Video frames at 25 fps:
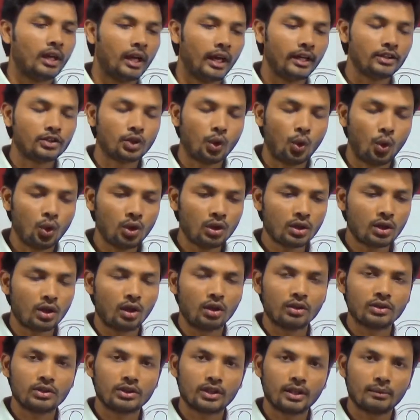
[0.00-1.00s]
it's a whole
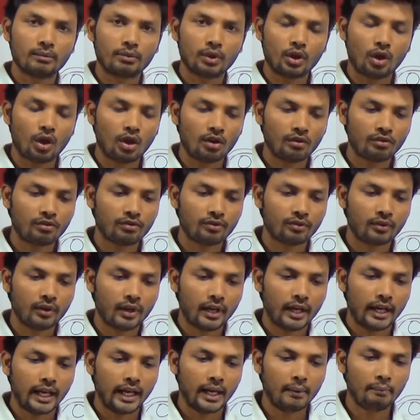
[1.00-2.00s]
concept of
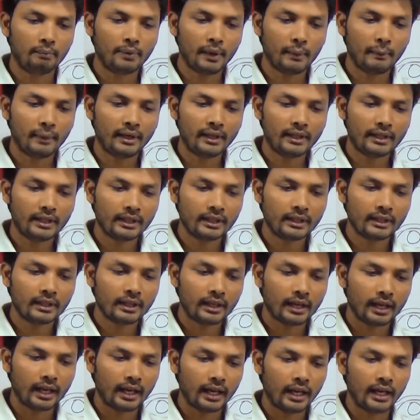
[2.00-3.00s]

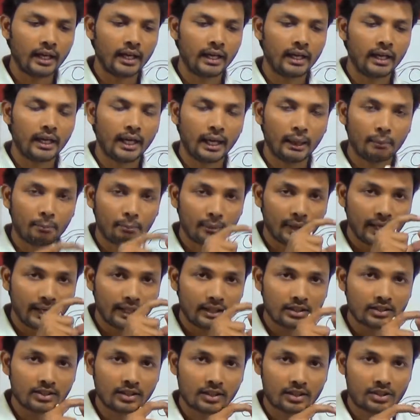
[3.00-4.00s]
implementing a
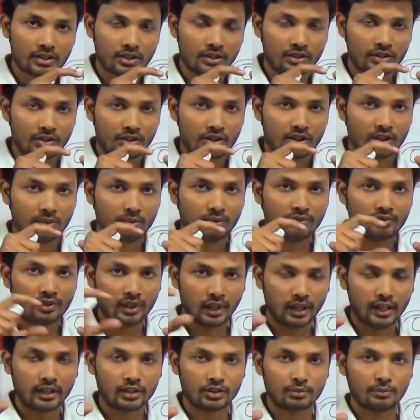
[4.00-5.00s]
bleed suction system of the
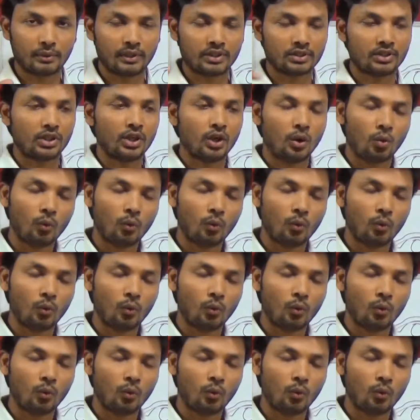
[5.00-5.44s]
airspace,